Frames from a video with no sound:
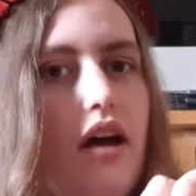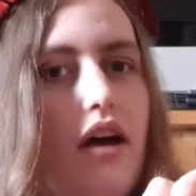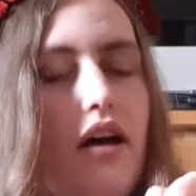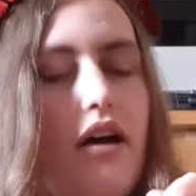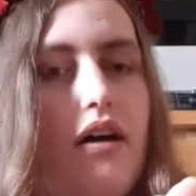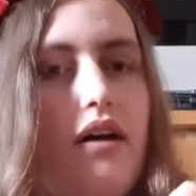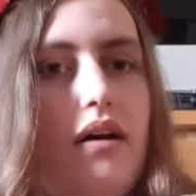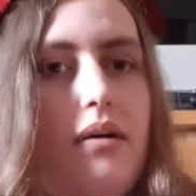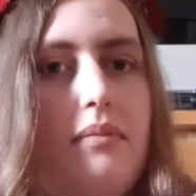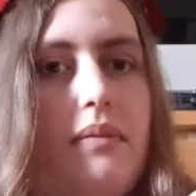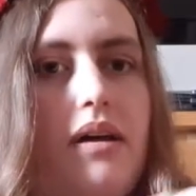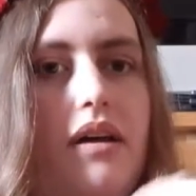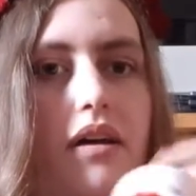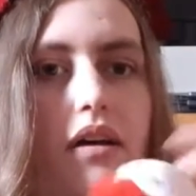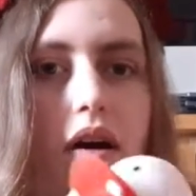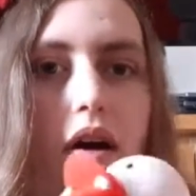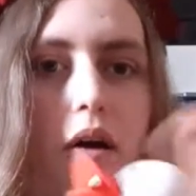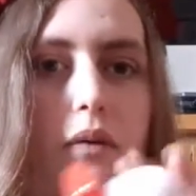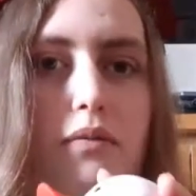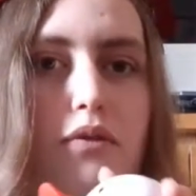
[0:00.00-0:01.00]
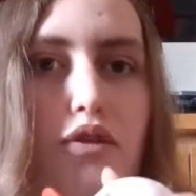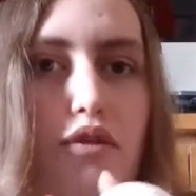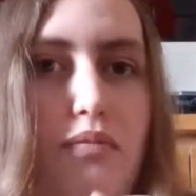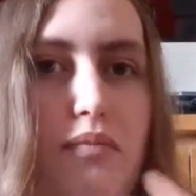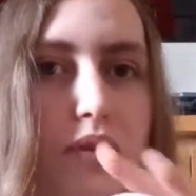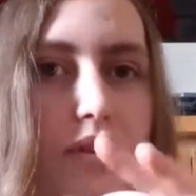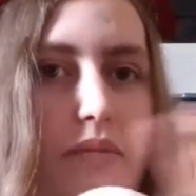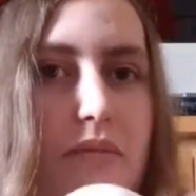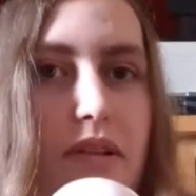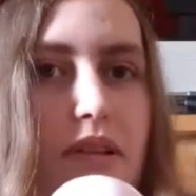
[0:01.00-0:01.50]
Um, I'll just
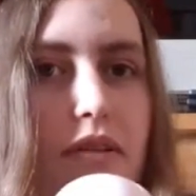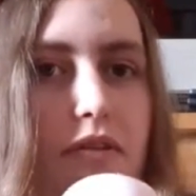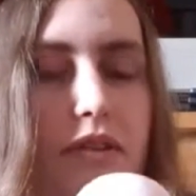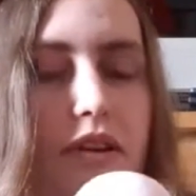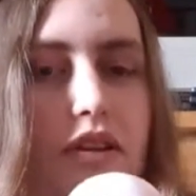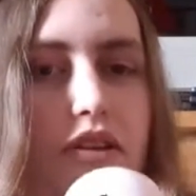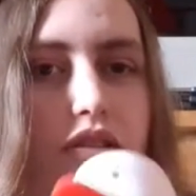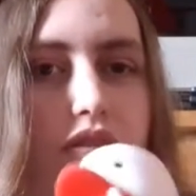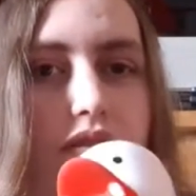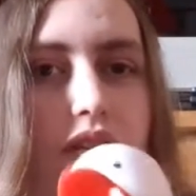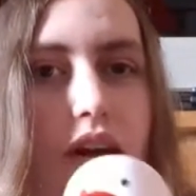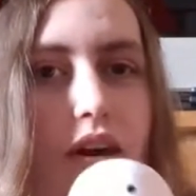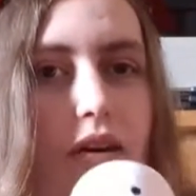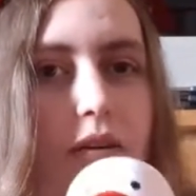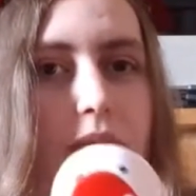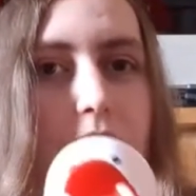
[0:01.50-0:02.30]
put them in a little thing just now,